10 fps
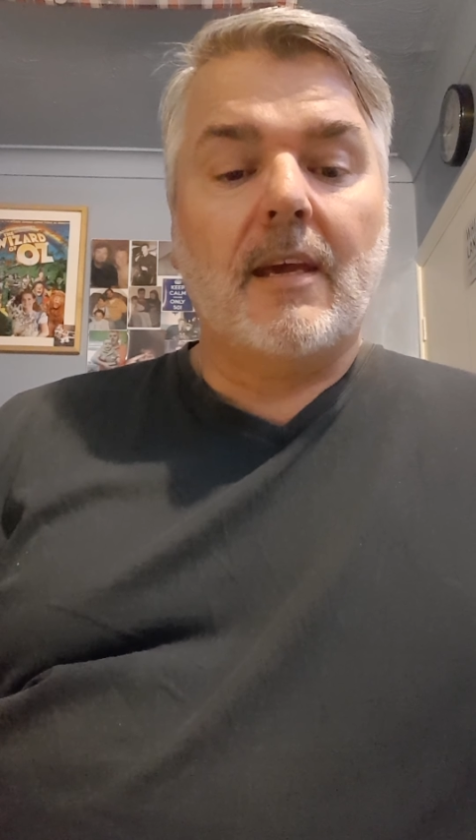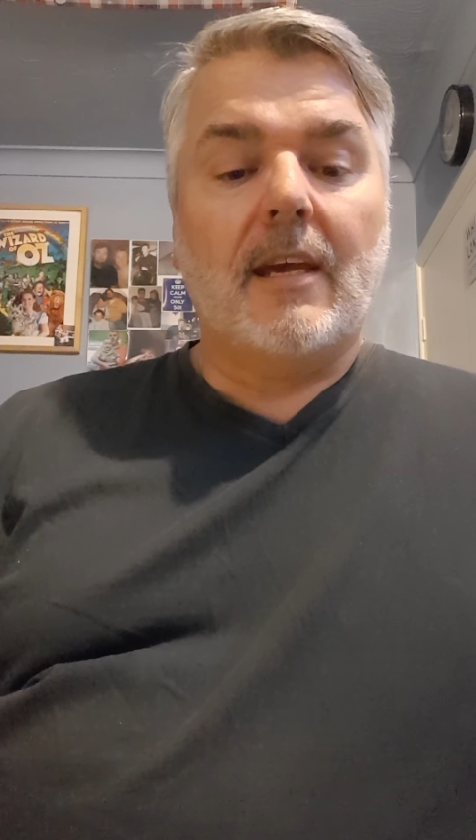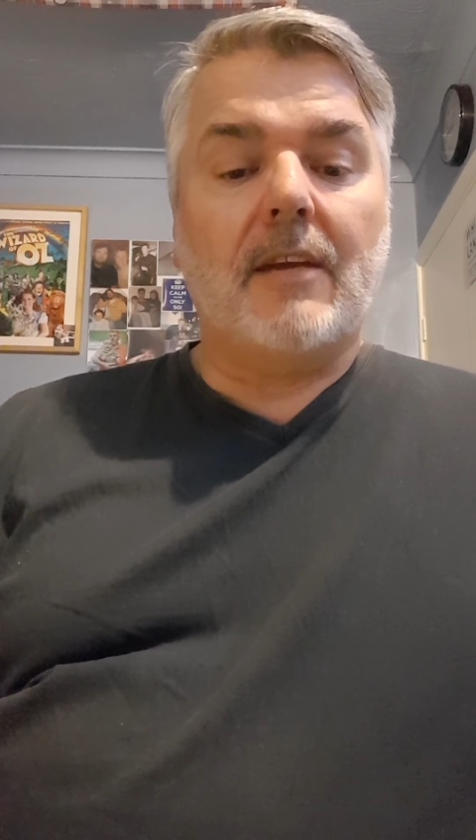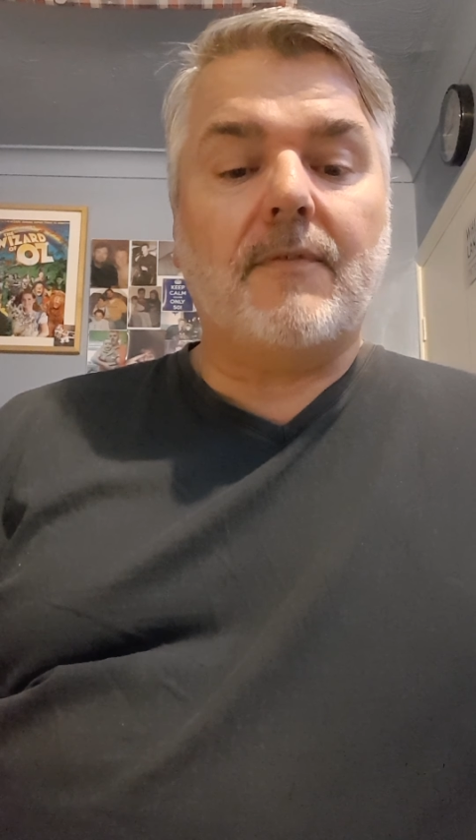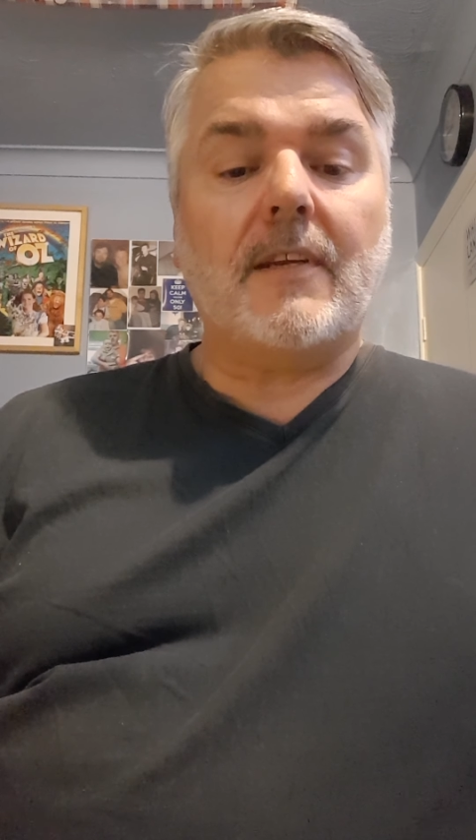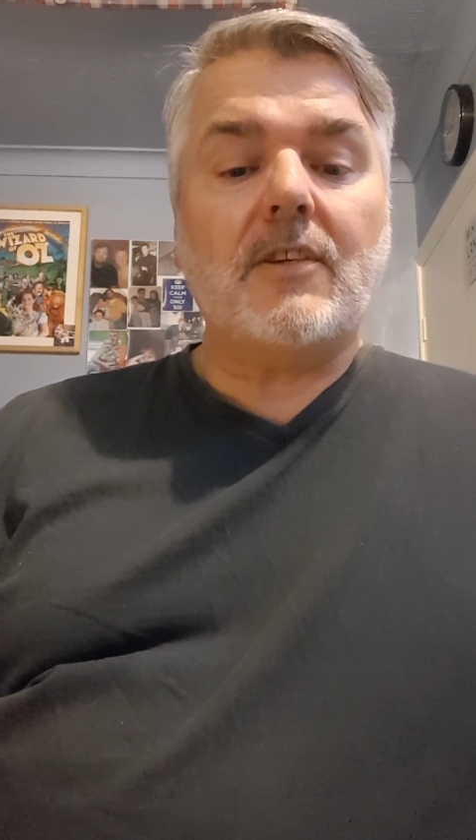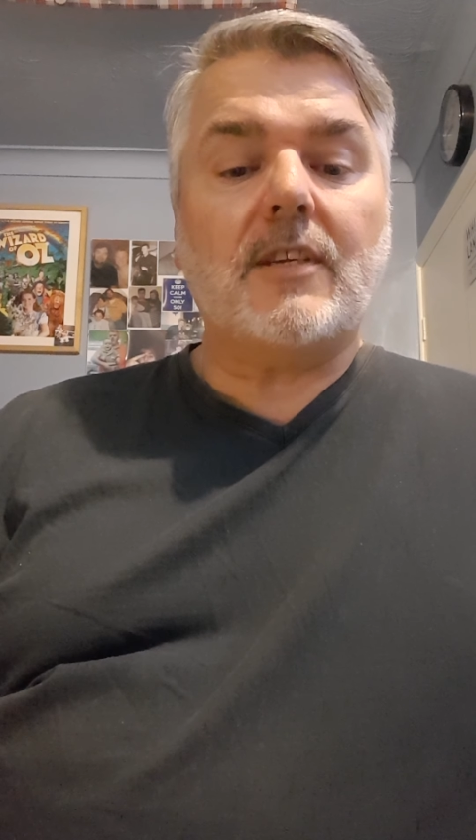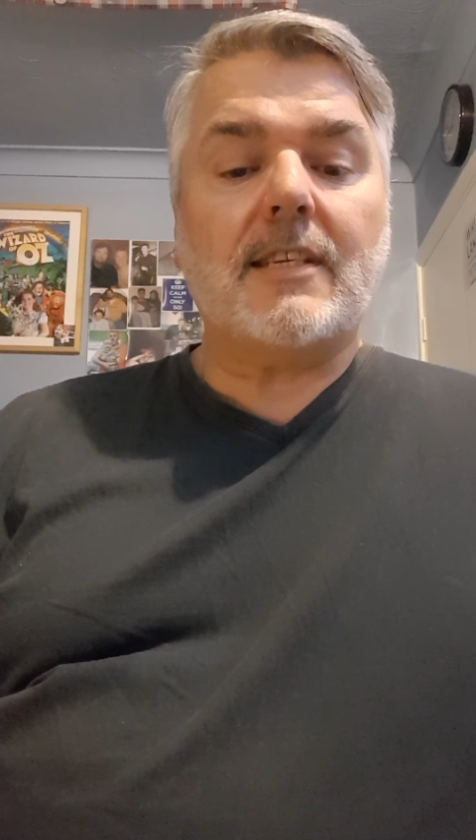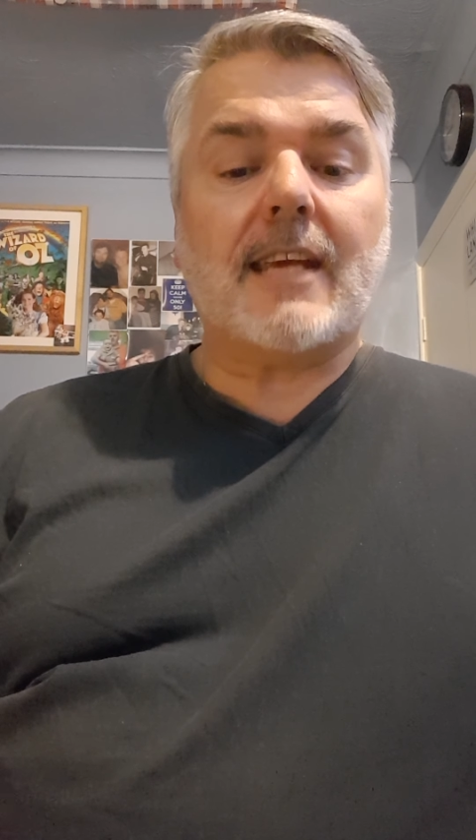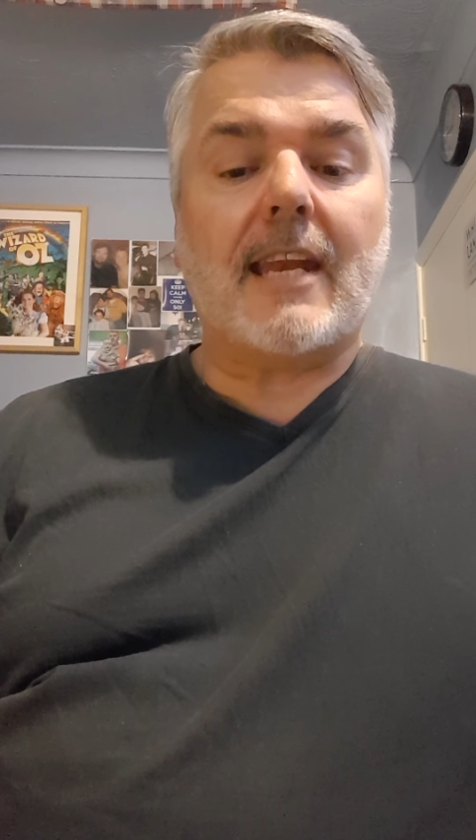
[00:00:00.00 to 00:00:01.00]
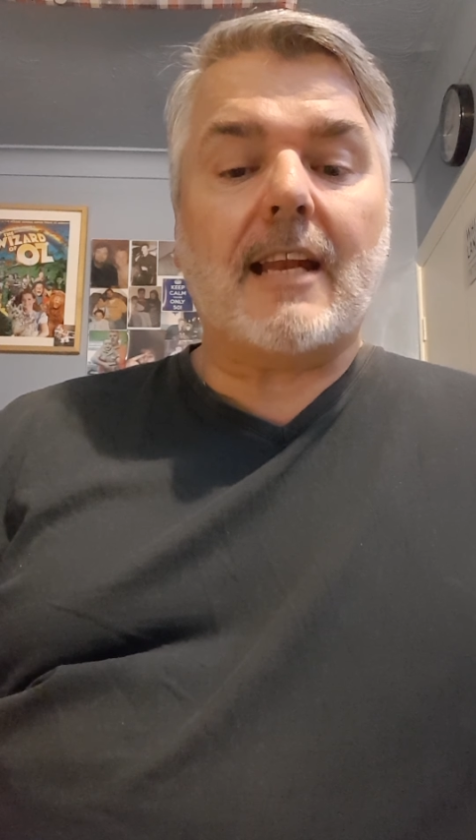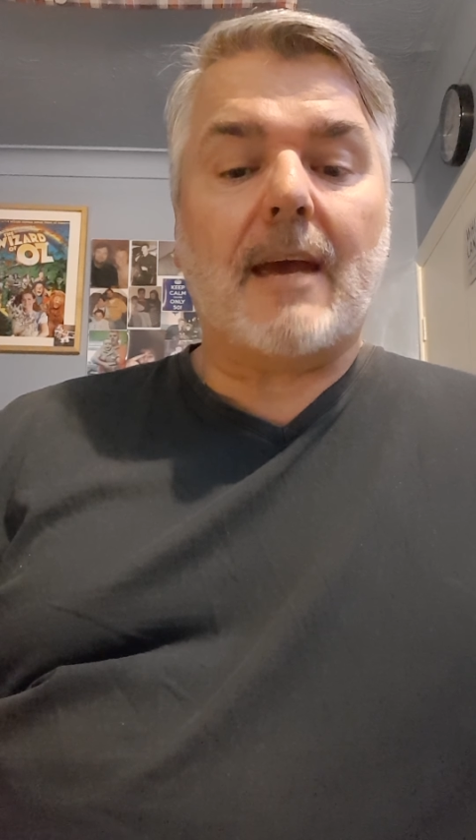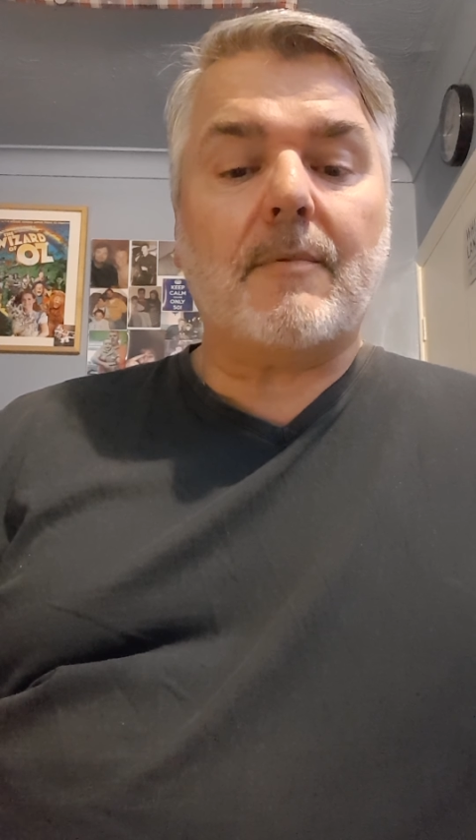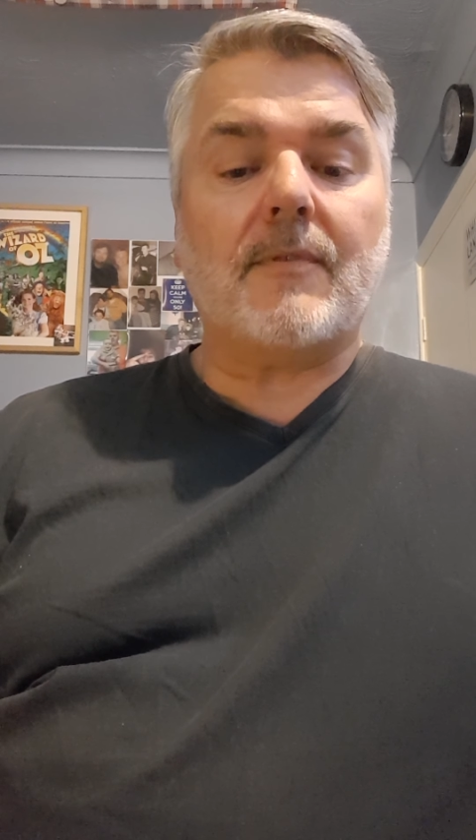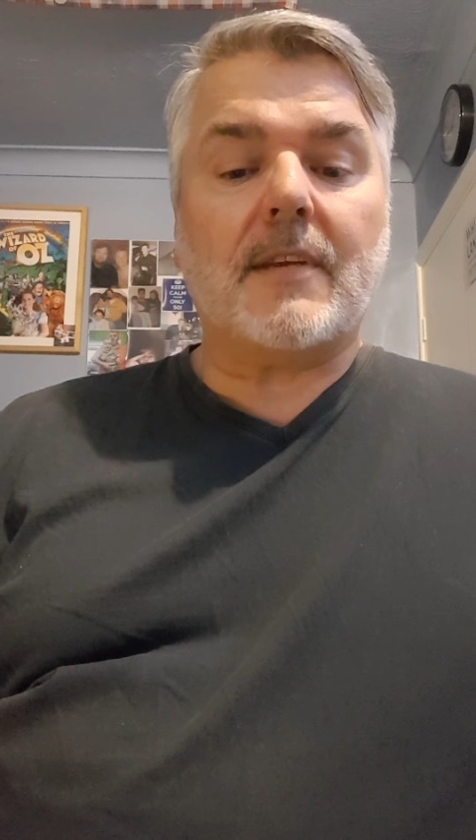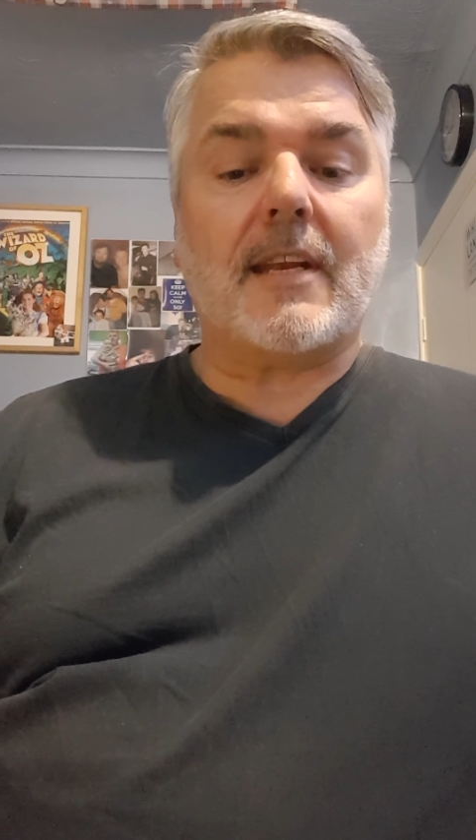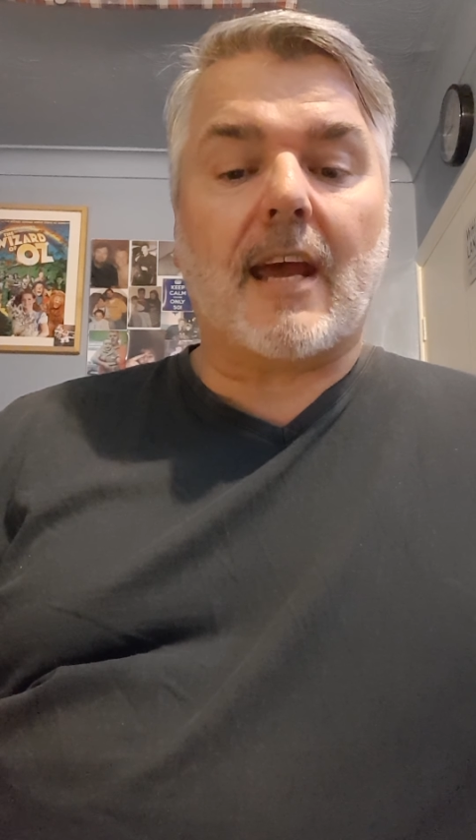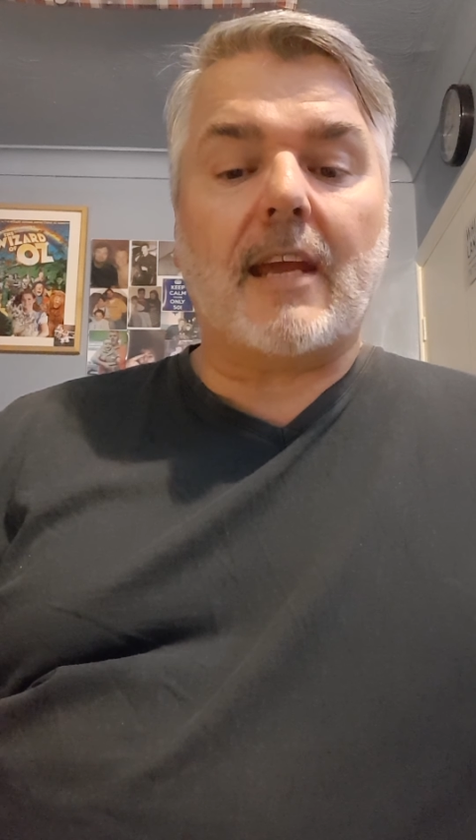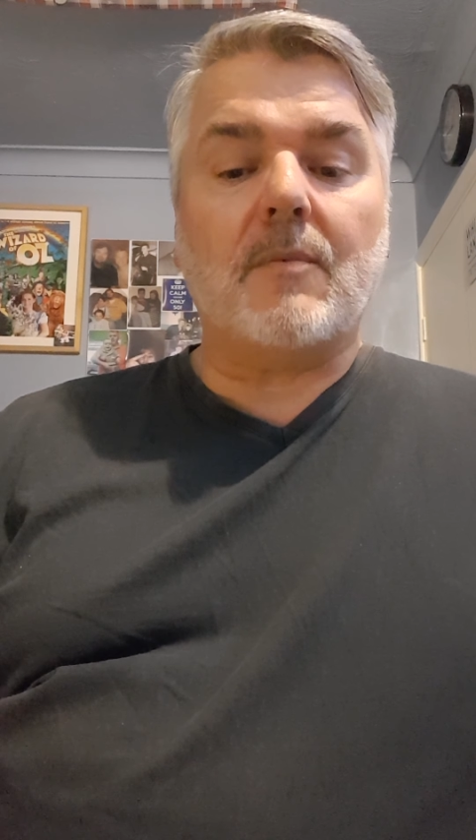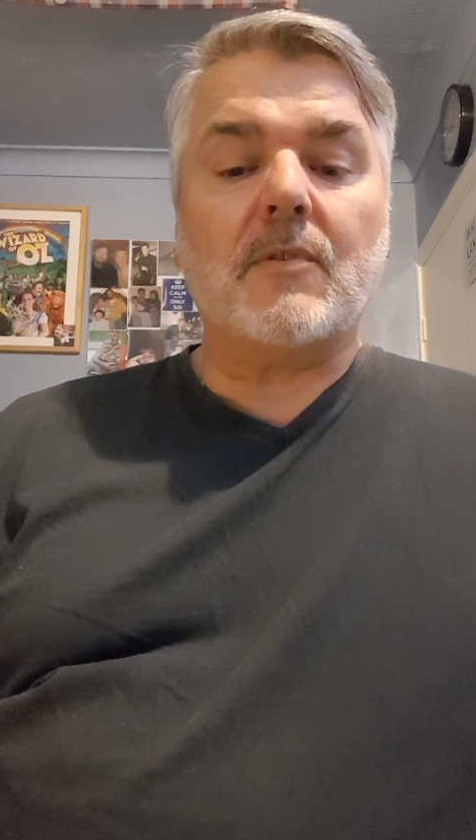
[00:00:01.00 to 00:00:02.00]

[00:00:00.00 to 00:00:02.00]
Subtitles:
He'd finished his 10 laps for today and